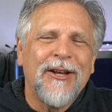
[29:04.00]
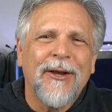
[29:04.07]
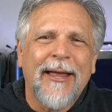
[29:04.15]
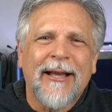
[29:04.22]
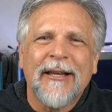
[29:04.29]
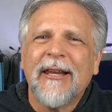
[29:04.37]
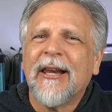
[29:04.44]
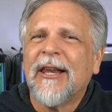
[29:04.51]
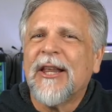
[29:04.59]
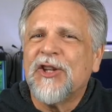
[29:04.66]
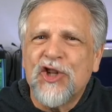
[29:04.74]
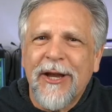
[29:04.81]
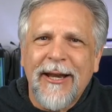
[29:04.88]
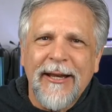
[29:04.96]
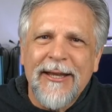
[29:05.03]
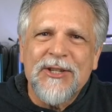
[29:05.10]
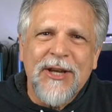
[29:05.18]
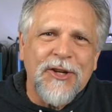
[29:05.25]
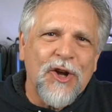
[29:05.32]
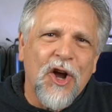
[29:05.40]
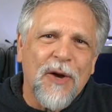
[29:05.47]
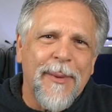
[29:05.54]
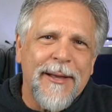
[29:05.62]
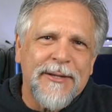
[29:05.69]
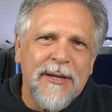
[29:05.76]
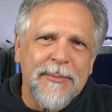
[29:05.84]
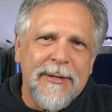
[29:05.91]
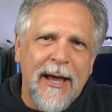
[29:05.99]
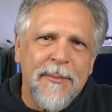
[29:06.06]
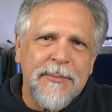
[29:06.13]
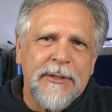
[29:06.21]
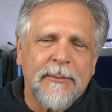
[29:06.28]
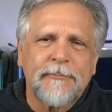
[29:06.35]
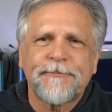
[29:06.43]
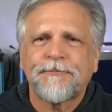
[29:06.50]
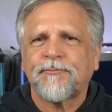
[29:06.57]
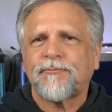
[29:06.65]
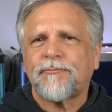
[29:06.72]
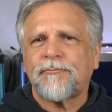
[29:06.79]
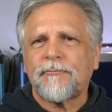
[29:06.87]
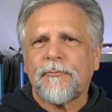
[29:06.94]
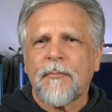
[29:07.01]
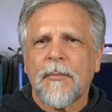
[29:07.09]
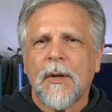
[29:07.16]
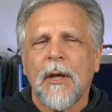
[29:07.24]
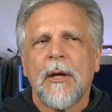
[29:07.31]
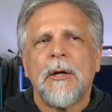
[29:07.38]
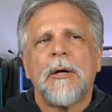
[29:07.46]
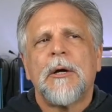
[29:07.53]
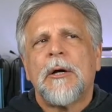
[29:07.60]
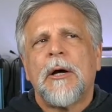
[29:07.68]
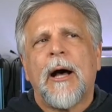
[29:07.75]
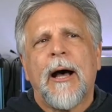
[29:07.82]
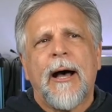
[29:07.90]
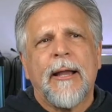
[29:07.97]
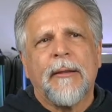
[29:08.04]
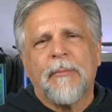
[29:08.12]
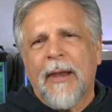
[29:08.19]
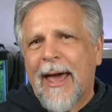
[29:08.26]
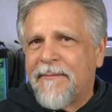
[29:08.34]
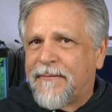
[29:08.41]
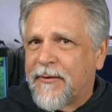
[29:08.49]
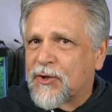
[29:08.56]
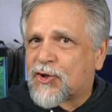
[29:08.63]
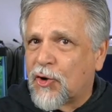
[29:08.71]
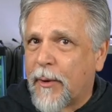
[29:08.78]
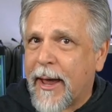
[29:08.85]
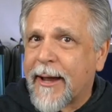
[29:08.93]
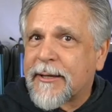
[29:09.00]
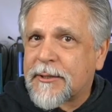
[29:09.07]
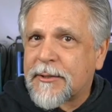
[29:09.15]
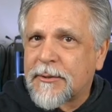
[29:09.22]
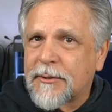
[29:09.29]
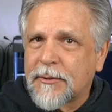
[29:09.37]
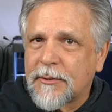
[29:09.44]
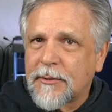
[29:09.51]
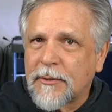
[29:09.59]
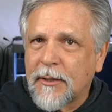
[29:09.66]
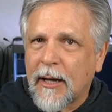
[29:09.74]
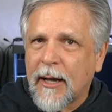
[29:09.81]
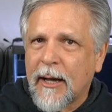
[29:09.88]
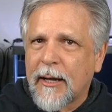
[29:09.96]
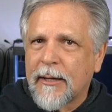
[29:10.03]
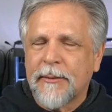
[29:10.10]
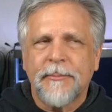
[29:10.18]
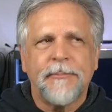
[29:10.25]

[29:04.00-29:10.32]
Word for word: like a little legit list I talk about sometimes. Uh, Live Fish Direct, uh,